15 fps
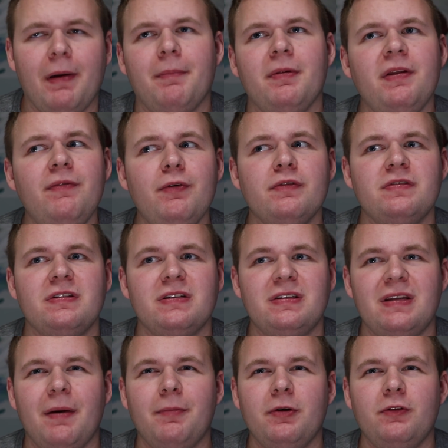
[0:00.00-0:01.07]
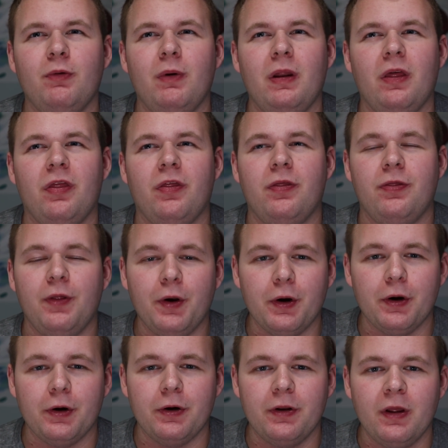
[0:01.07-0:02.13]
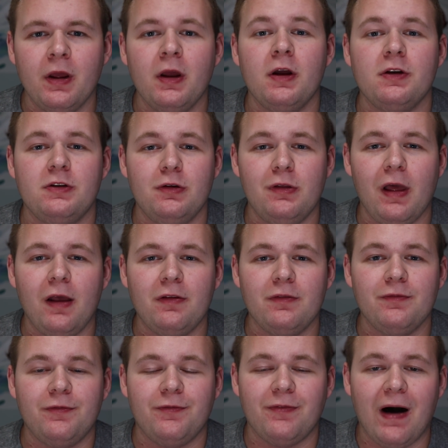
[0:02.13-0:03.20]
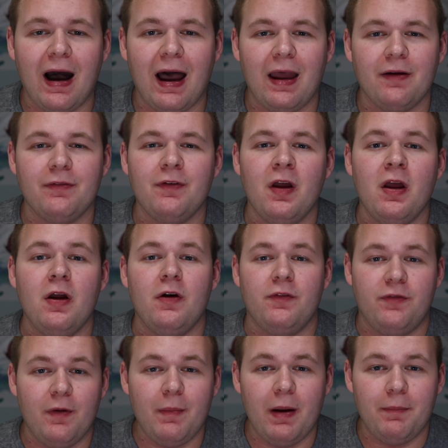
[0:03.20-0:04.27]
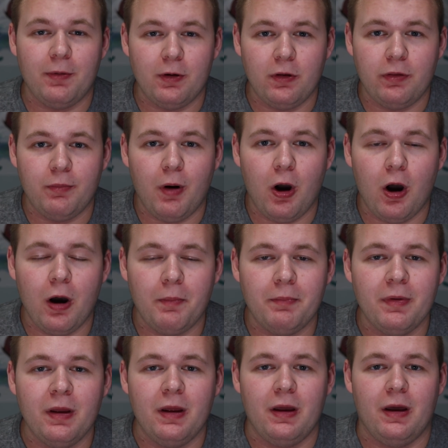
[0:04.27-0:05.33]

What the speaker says: I believe it was December 23rd, 2005, from my birth mom.